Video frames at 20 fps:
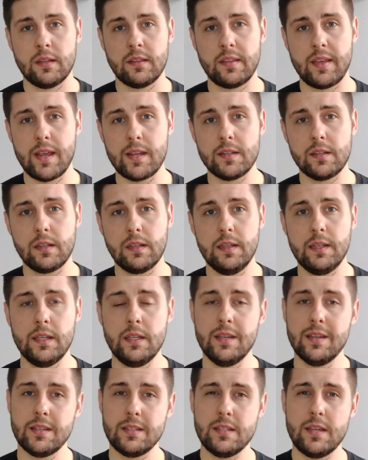
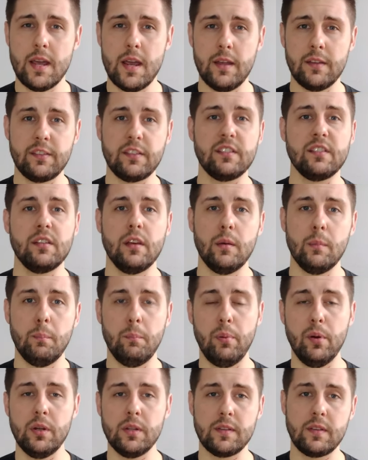Technically, yes,
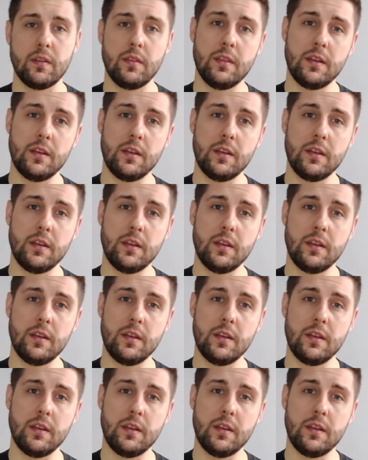but